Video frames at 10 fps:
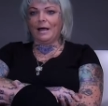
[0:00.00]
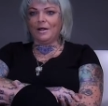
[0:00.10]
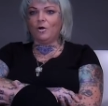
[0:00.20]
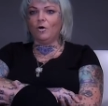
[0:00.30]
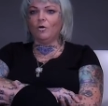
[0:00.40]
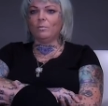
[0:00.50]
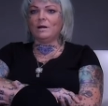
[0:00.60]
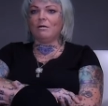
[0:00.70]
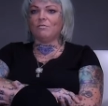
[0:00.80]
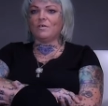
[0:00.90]
I got
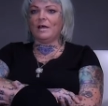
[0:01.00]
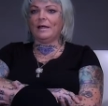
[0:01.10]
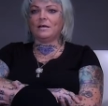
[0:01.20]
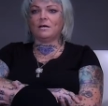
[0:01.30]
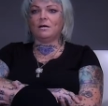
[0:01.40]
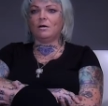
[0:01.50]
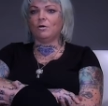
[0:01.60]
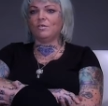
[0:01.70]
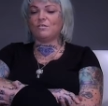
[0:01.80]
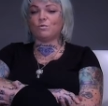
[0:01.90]
home and I was like,
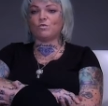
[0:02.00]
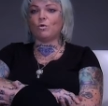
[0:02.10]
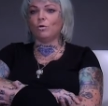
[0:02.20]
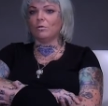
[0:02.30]
oh, this was